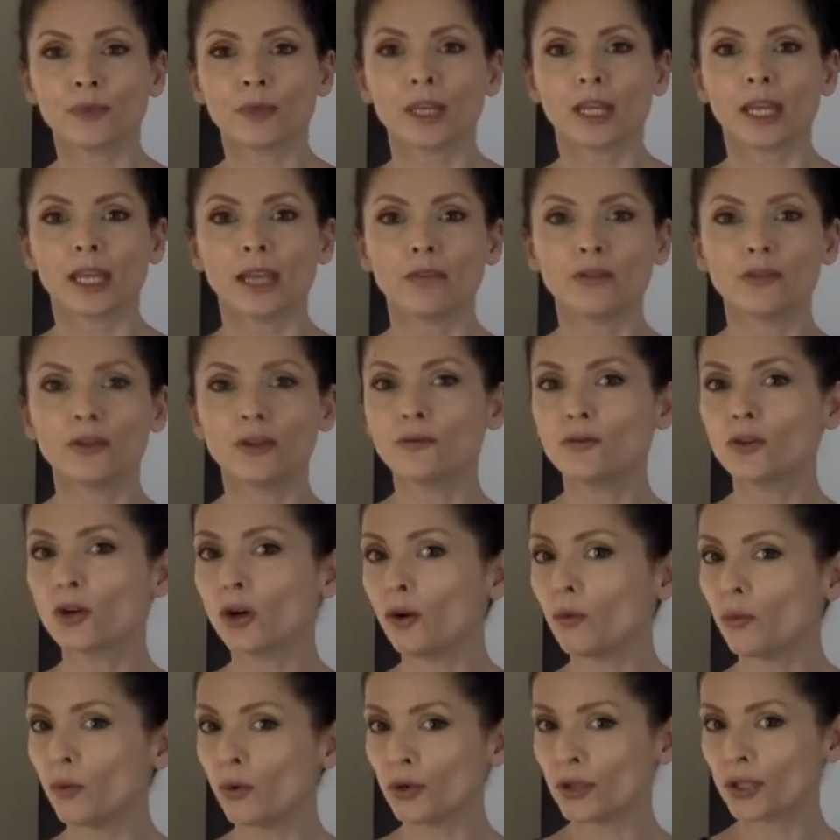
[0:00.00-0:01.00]
if you've
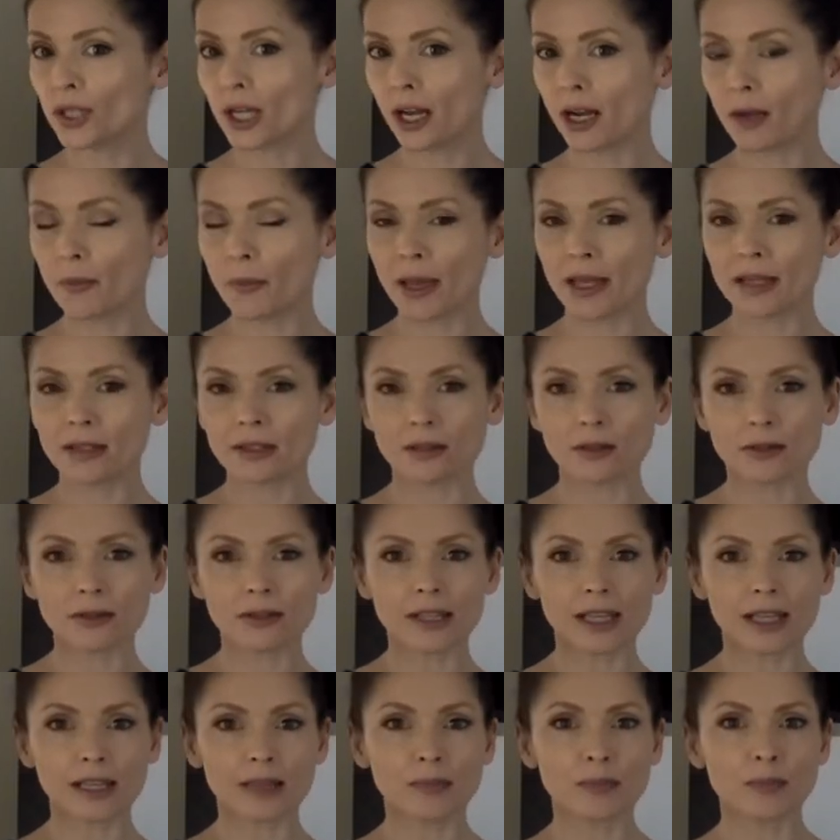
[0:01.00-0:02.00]
got watercolour pencils,
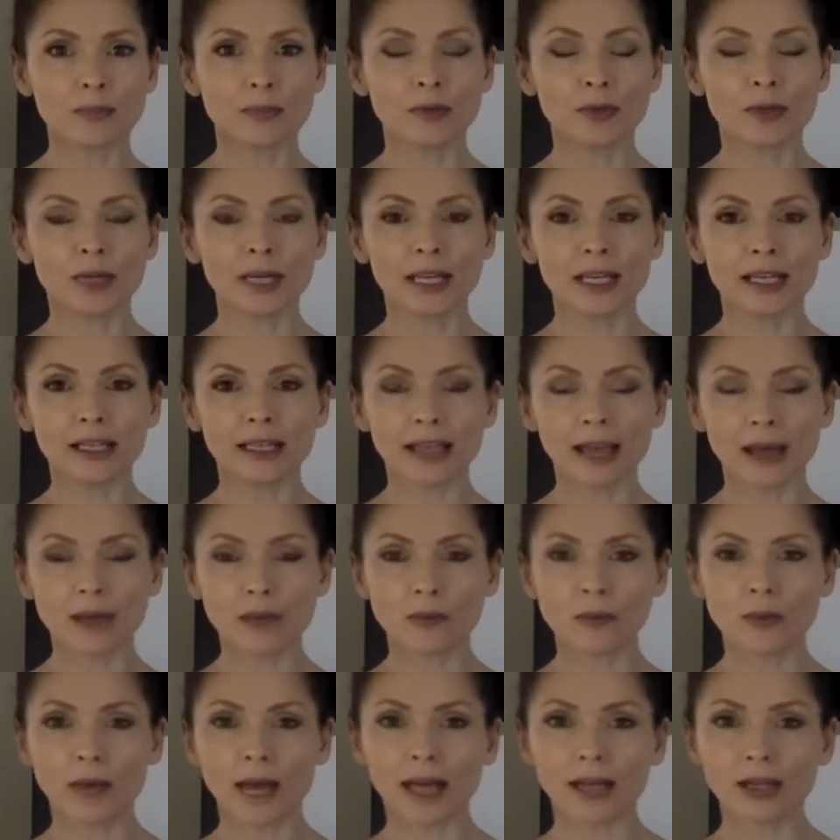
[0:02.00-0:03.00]
that's brilliant,
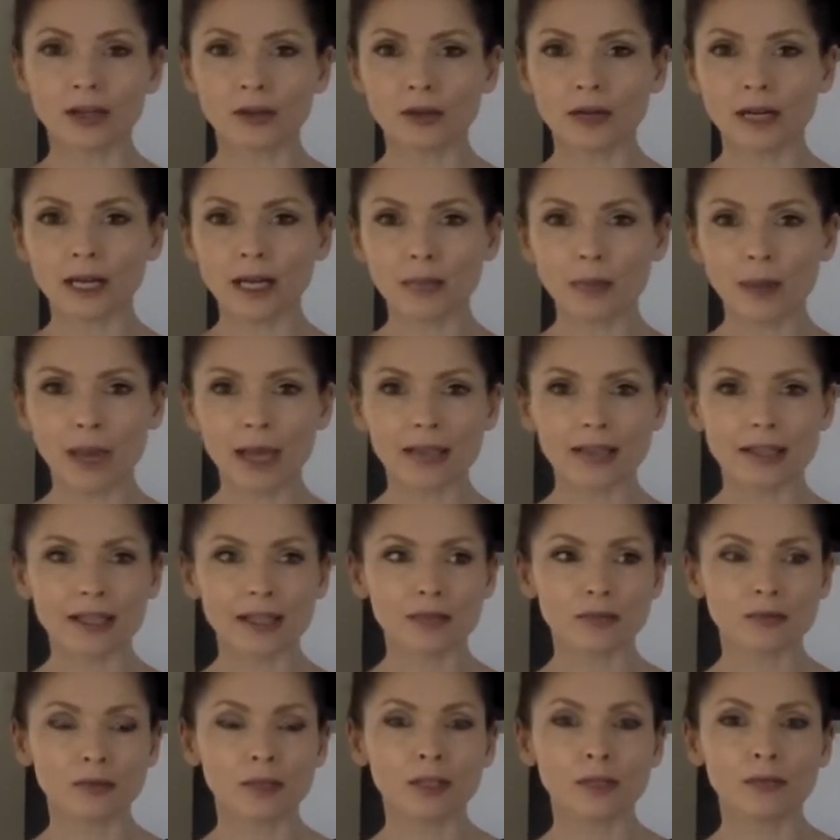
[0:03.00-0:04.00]
and acrylic paints,
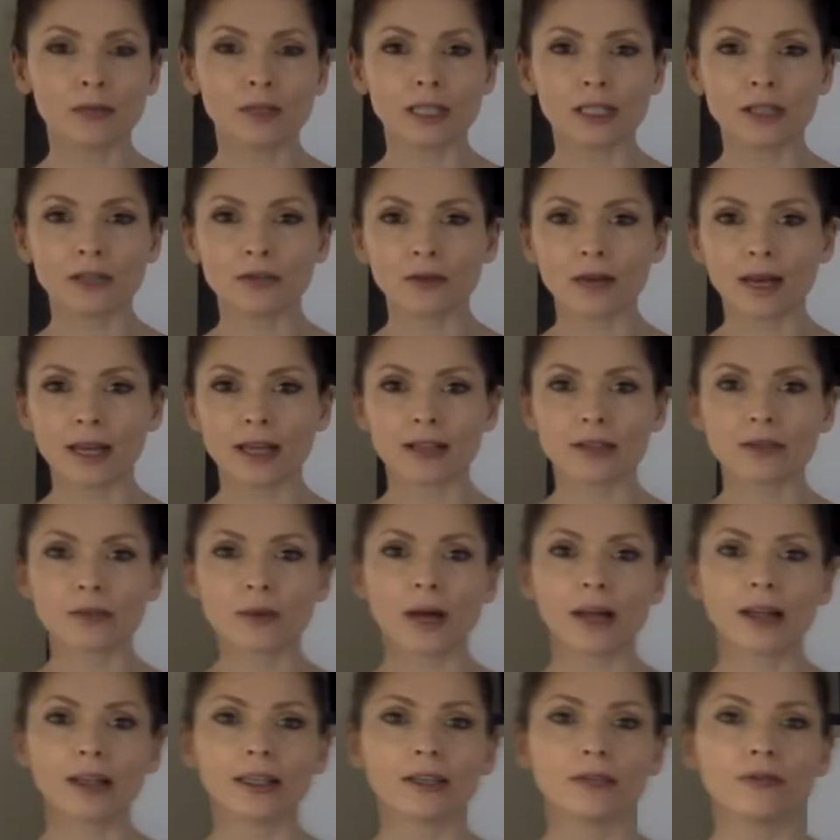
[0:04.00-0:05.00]
that's really, really great as
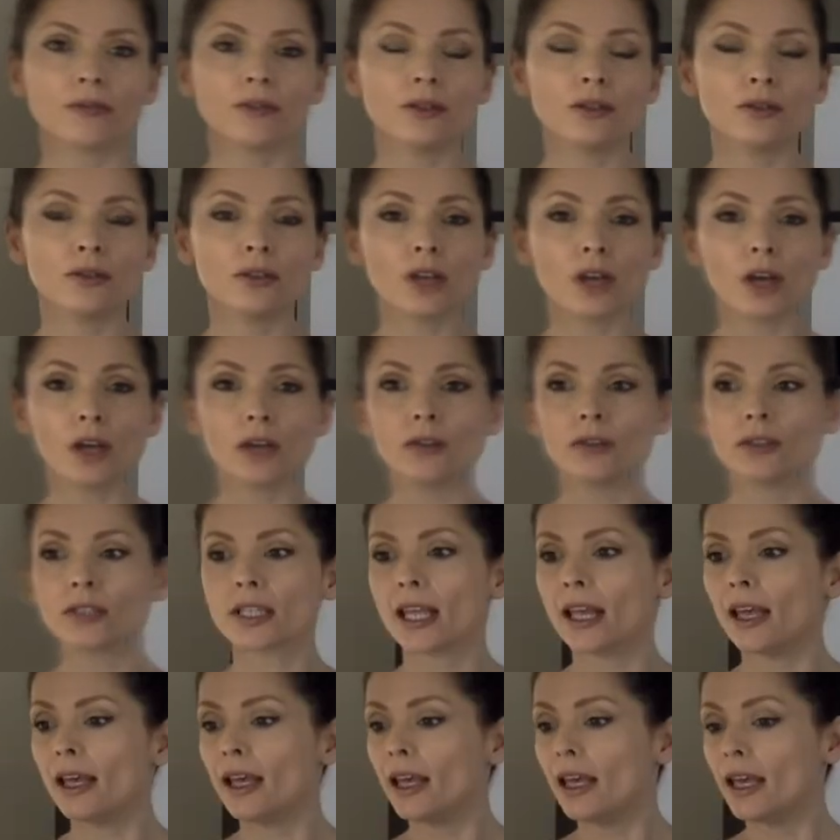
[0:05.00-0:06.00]
well. If you don't,
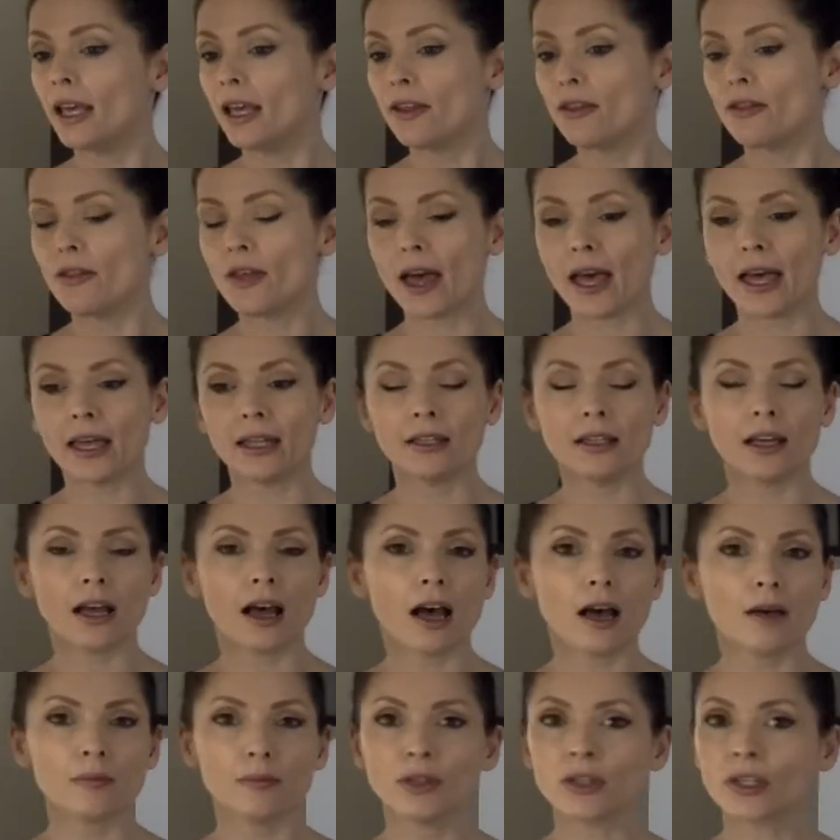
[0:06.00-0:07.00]
then
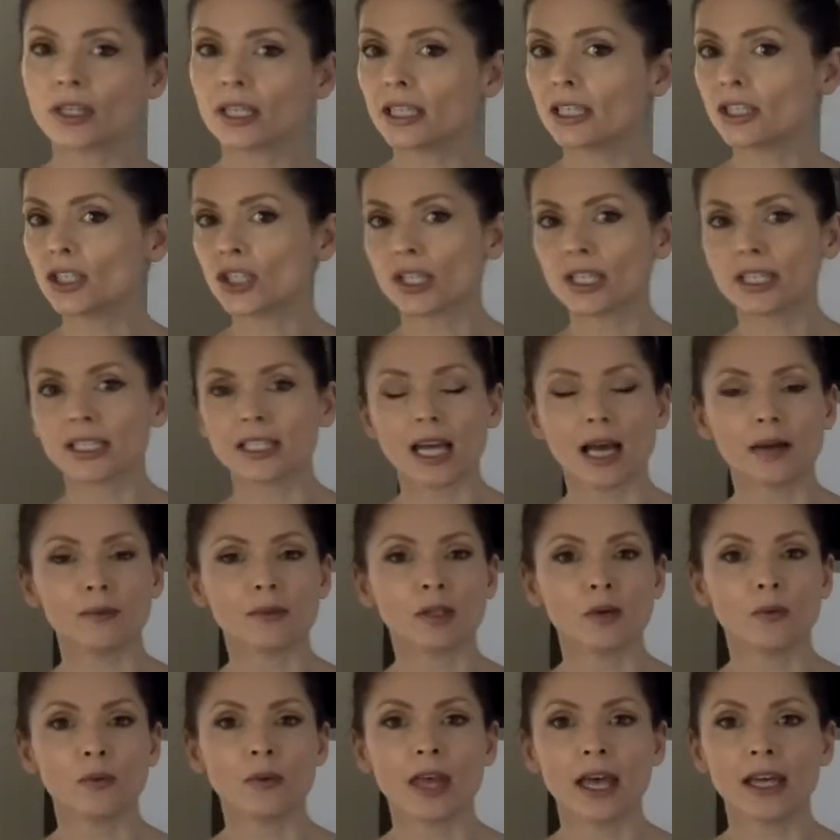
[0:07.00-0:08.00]
you can just adapt
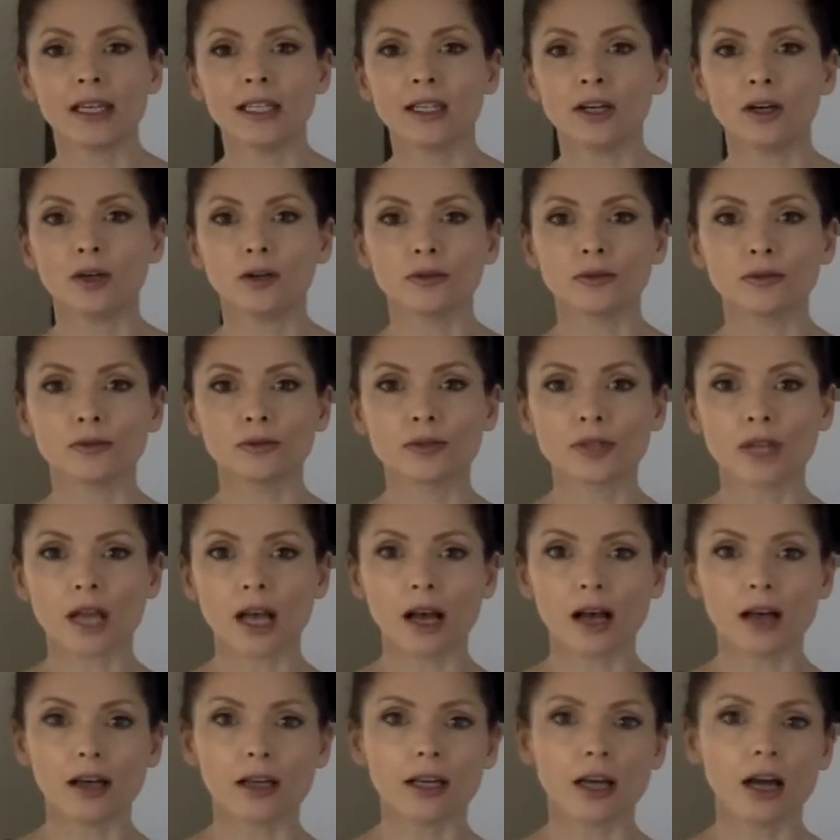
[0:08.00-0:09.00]
it with any old
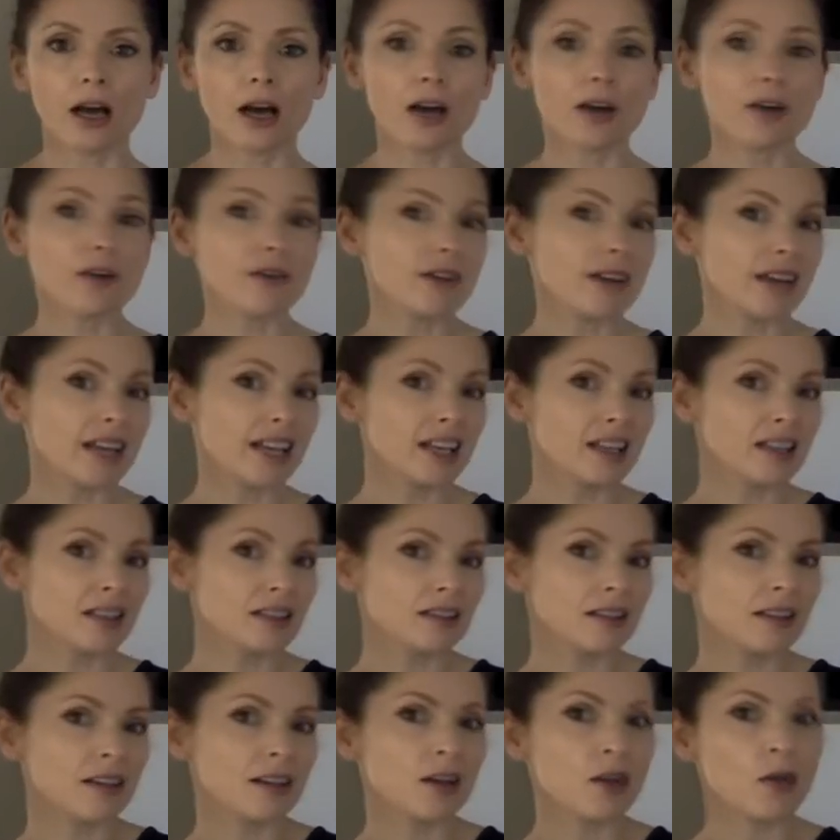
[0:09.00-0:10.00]
colouring
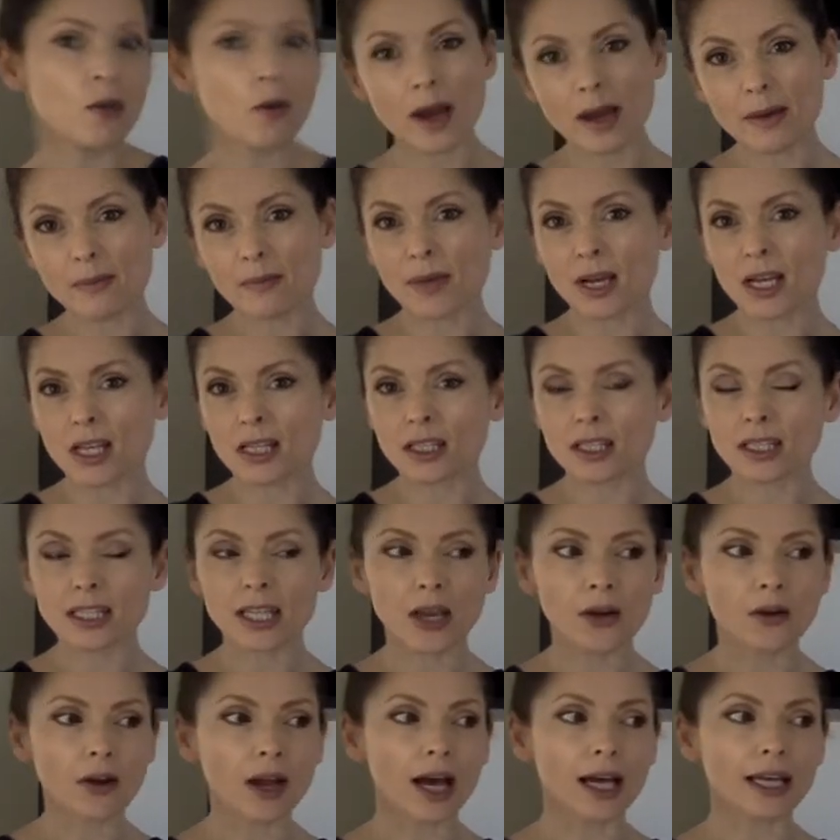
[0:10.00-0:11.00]
equipment,
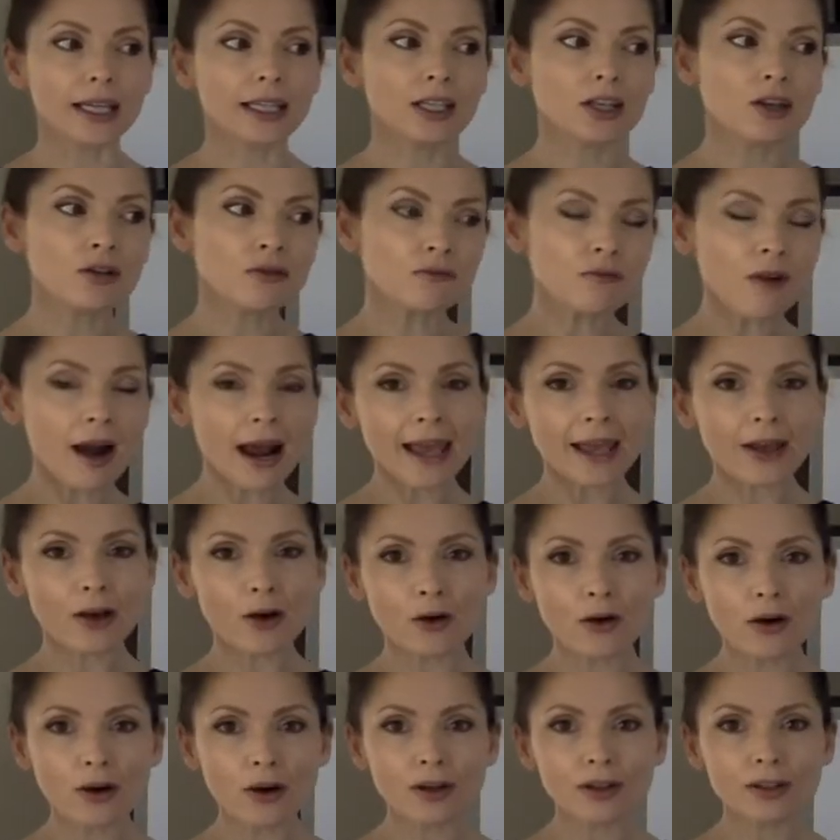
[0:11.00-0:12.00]
say like
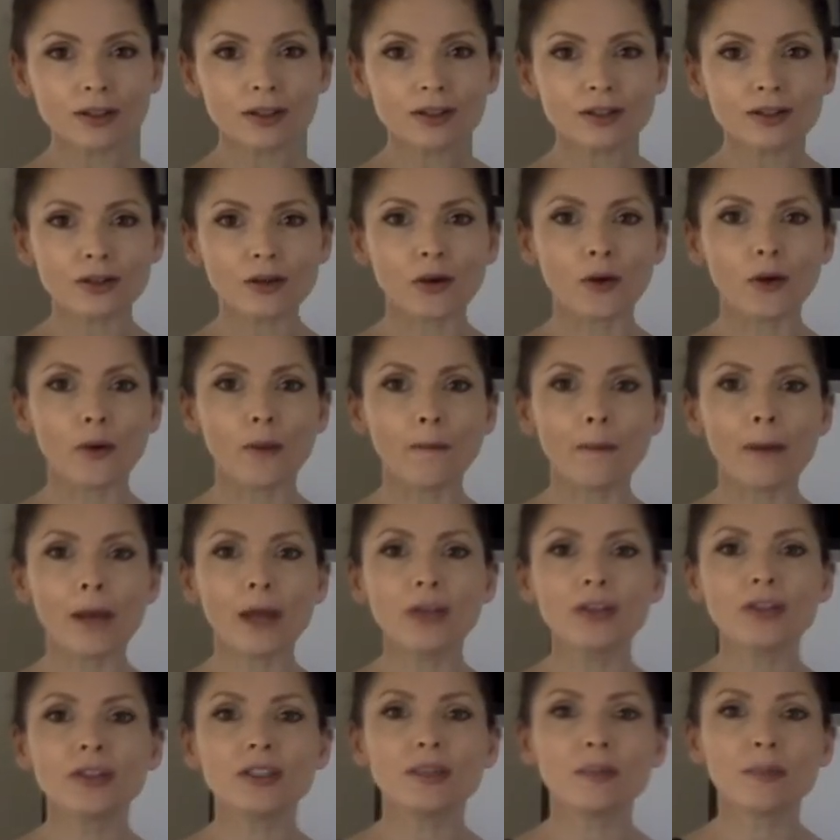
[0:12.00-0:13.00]
crayons or
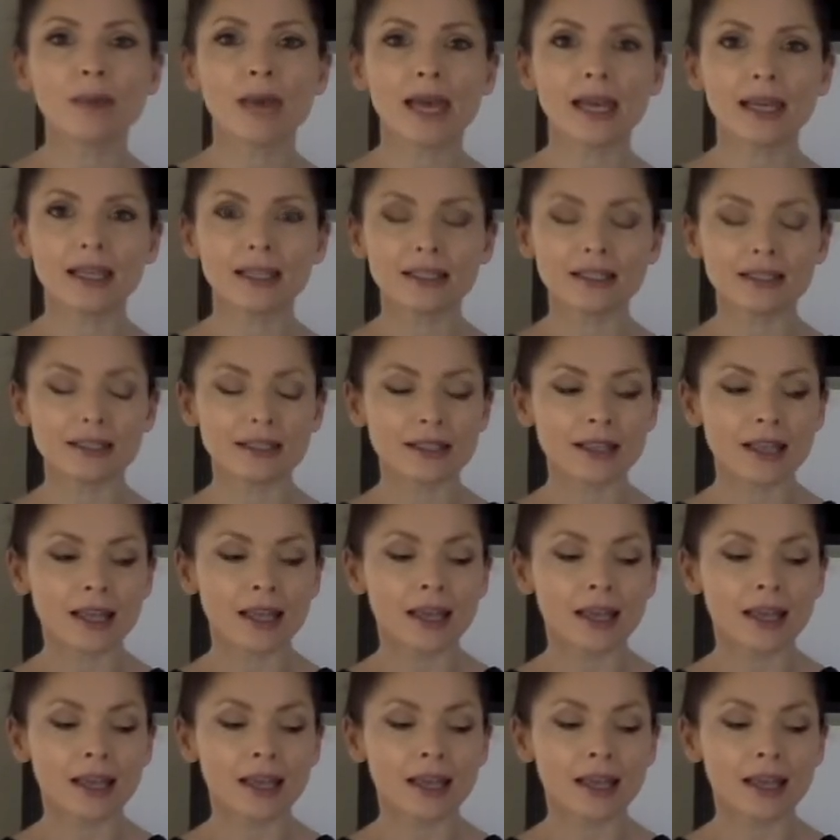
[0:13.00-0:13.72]
poster paints,